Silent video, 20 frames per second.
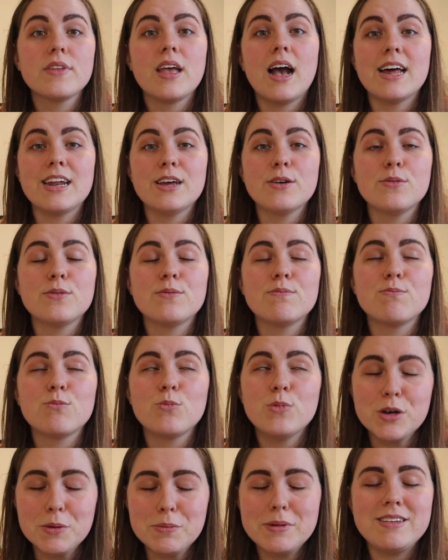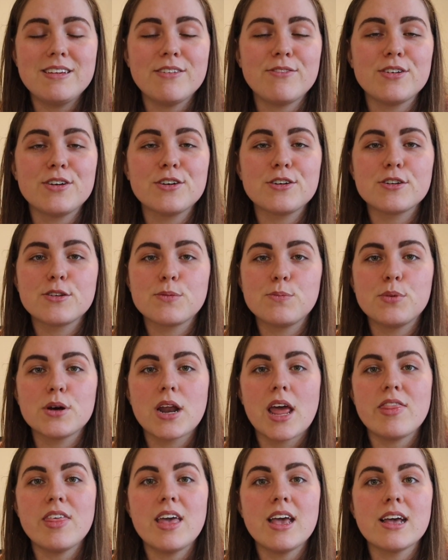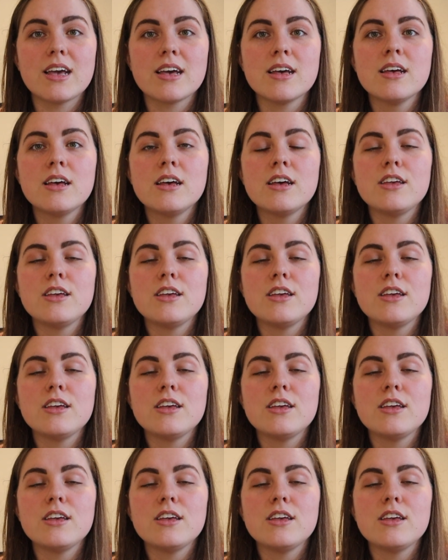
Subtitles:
And it will be difficult, but I think